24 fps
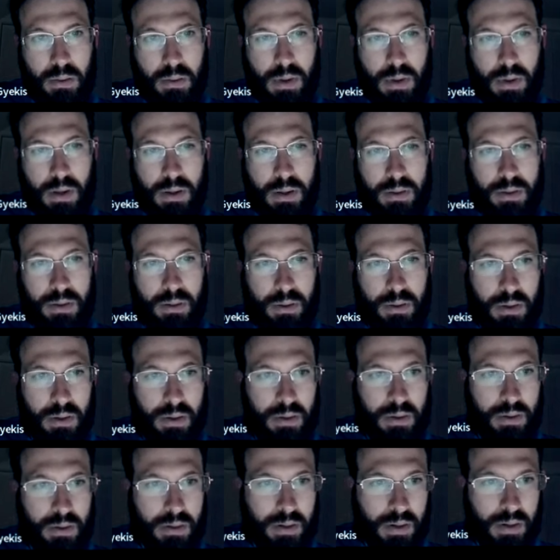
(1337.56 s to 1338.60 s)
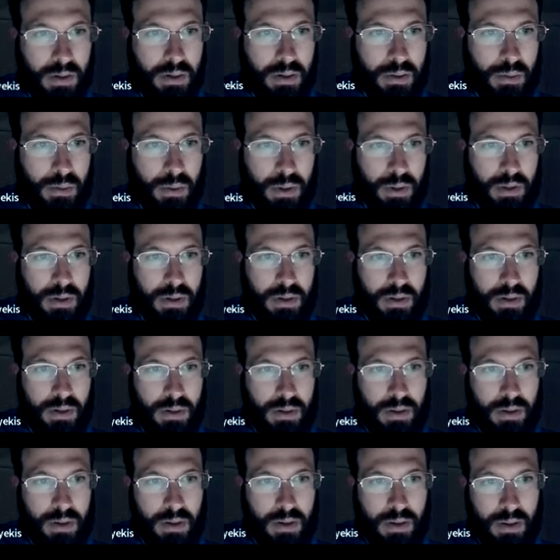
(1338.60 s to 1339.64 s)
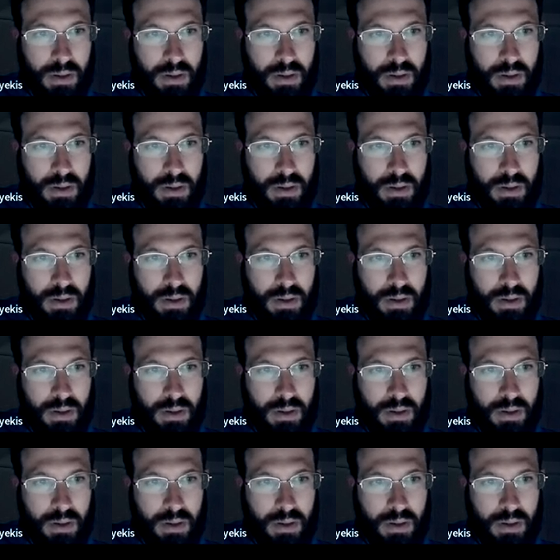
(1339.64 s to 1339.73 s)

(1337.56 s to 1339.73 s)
Not sure. Instead of Swainson's.